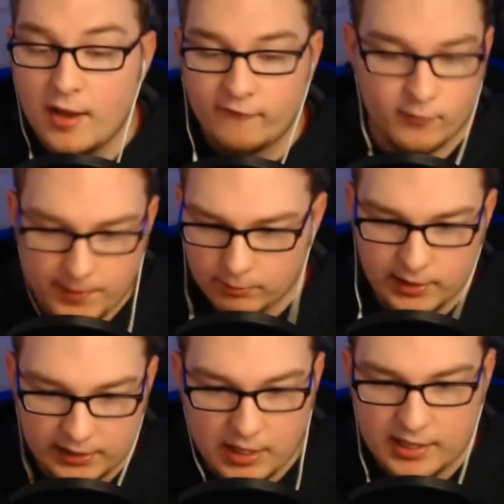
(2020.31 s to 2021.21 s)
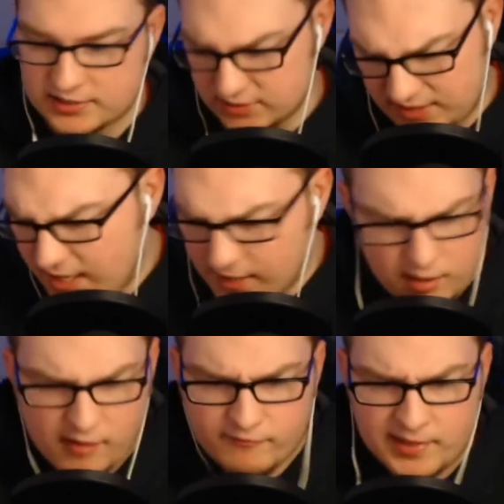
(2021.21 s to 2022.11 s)
For people like us, yeah, I
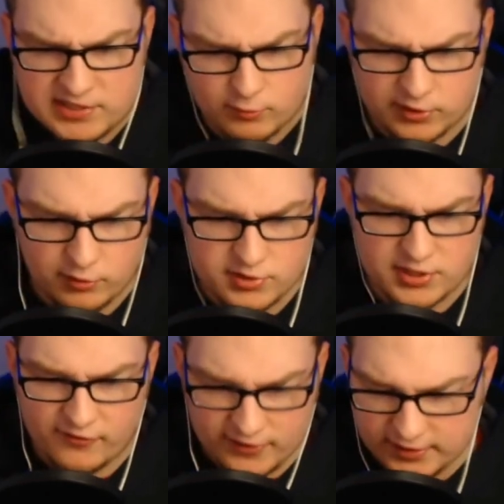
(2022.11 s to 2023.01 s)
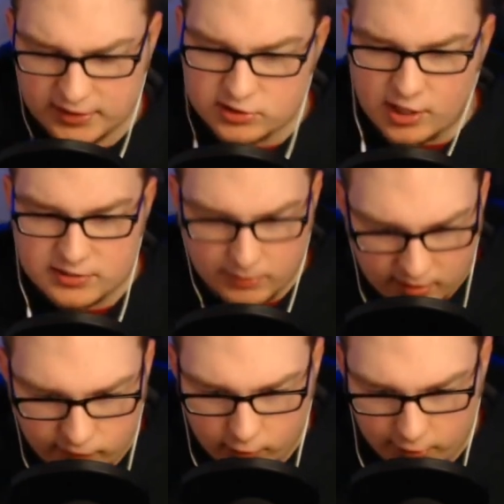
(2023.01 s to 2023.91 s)
love messing with new stuff. I think that's awesome. I
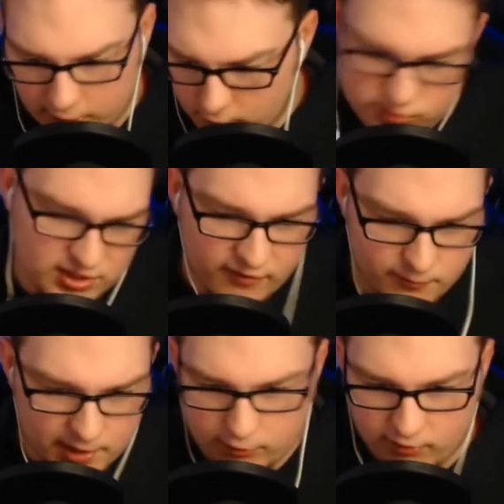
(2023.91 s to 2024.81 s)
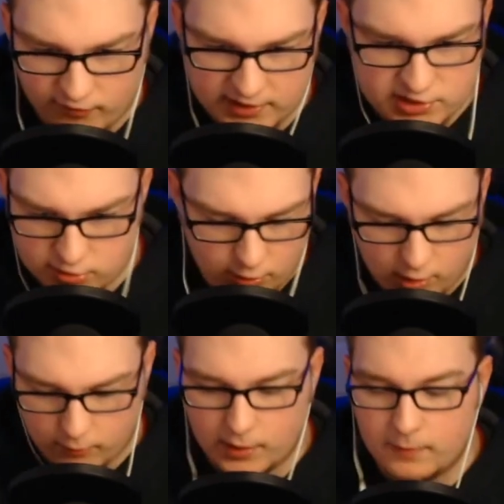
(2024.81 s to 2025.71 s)
love learning new stuff about new devices, new
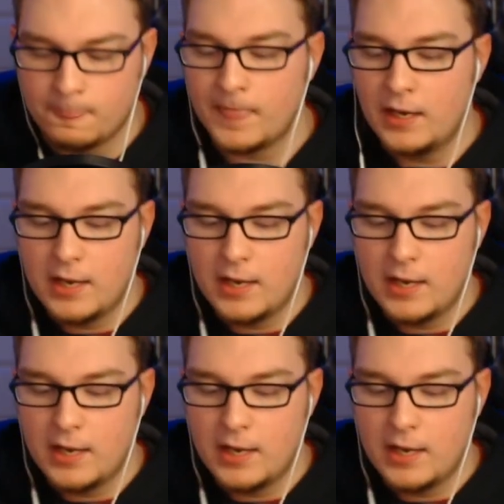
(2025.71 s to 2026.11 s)
hardware.